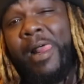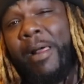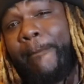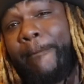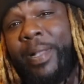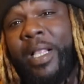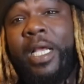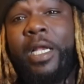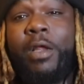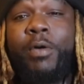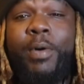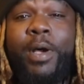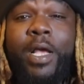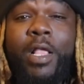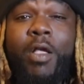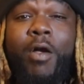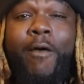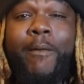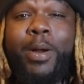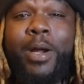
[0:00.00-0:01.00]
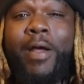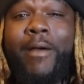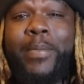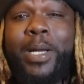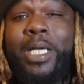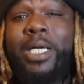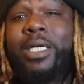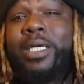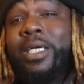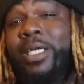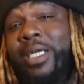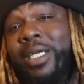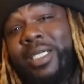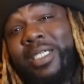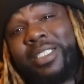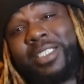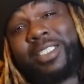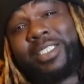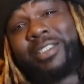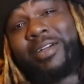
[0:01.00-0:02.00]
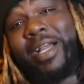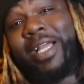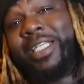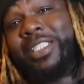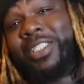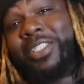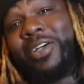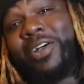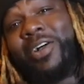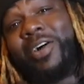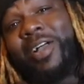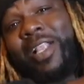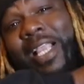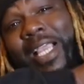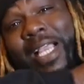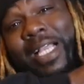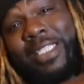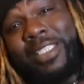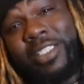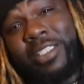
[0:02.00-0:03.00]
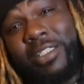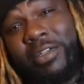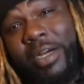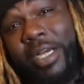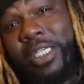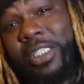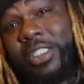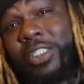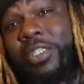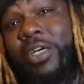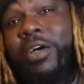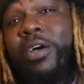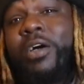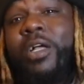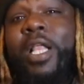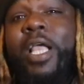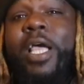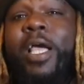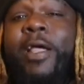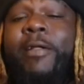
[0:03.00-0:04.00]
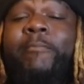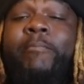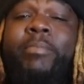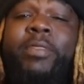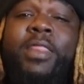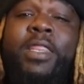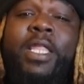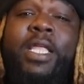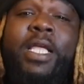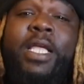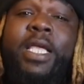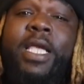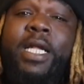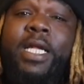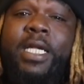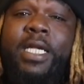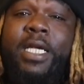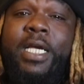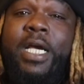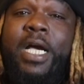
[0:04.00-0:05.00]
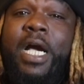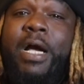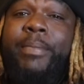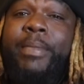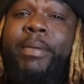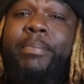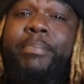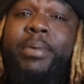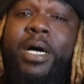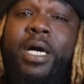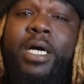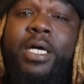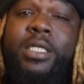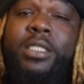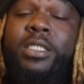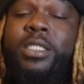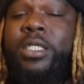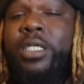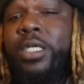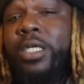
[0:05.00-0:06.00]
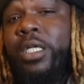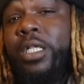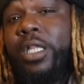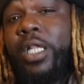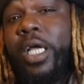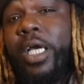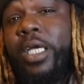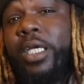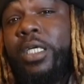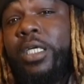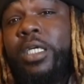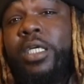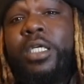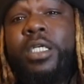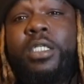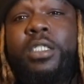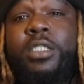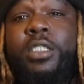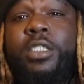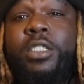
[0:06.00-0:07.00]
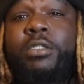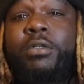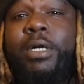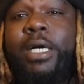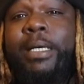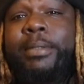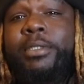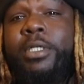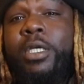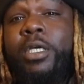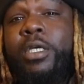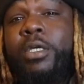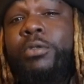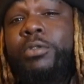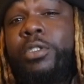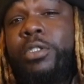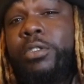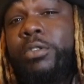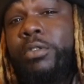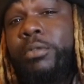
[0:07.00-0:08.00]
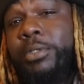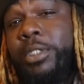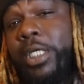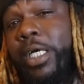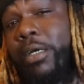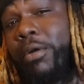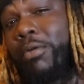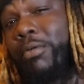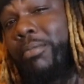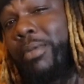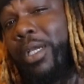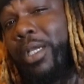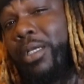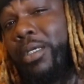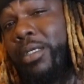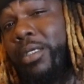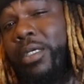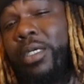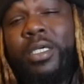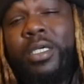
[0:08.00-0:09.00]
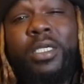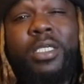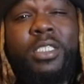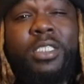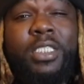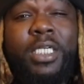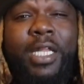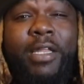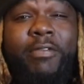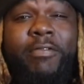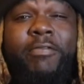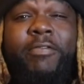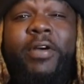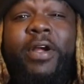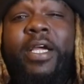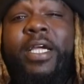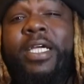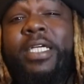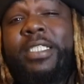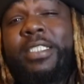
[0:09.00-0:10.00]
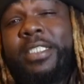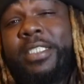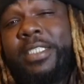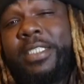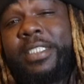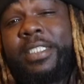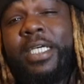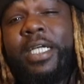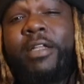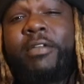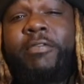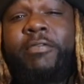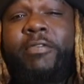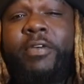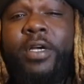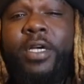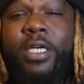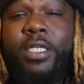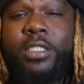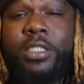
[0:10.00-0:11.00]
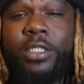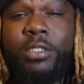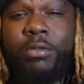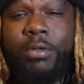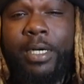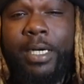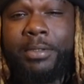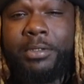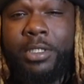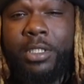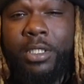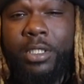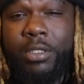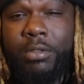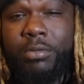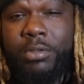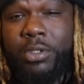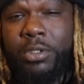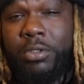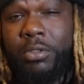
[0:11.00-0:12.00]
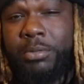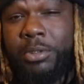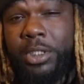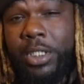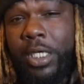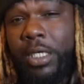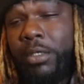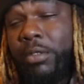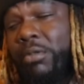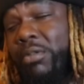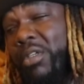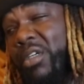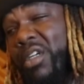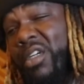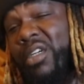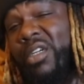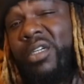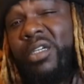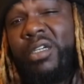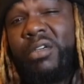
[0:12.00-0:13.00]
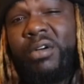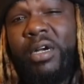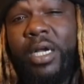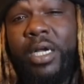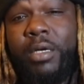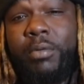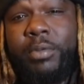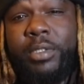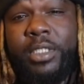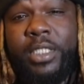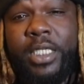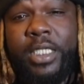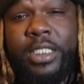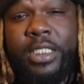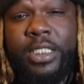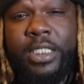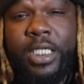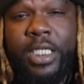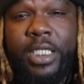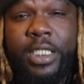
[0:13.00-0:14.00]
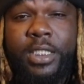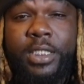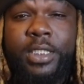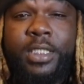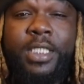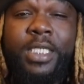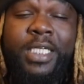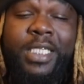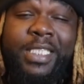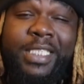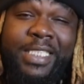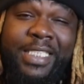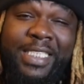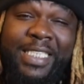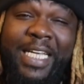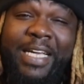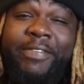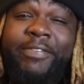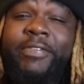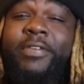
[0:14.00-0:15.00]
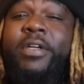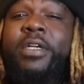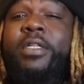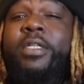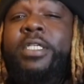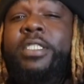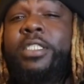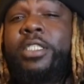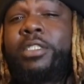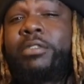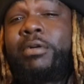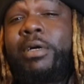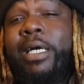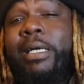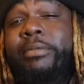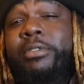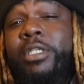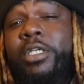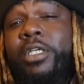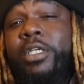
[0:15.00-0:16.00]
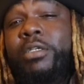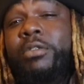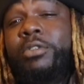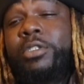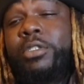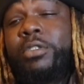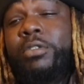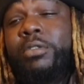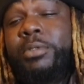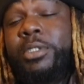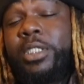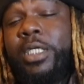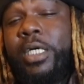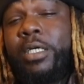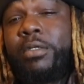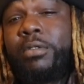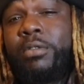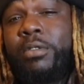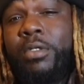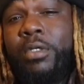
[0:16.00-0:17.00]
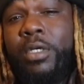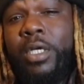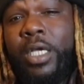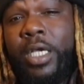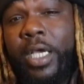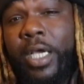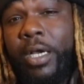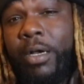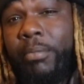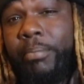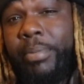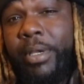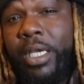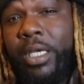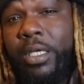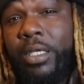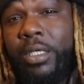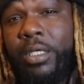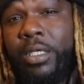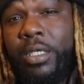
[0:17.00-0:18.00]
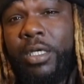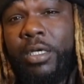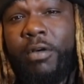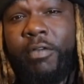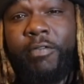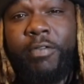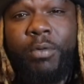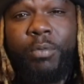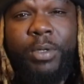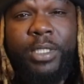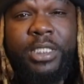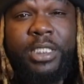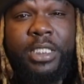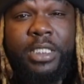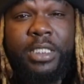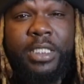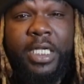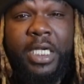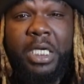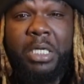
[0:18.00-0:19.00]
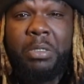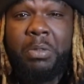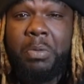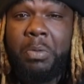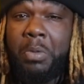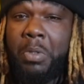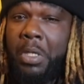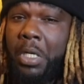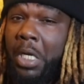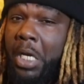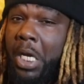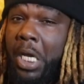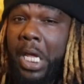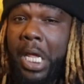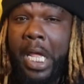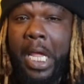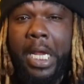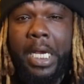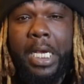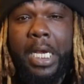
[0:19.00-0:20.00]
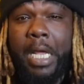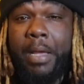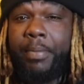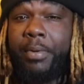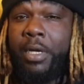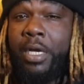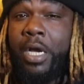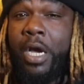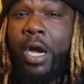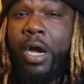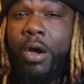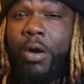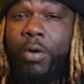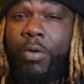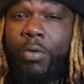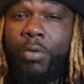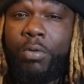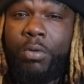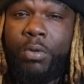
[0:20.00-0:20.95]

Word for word: But anyway though, bro, bro, scrape jaw that, scrape jaw that. Get in the comment box, like, subscribe to the YouTube channel, mate. Tell a friend to tell a friend, subscribe to the YouTube channel. You rocking with DSteez? Definitely subscribe to the YouTube channel. L B for What's the Deal? And I'm gone.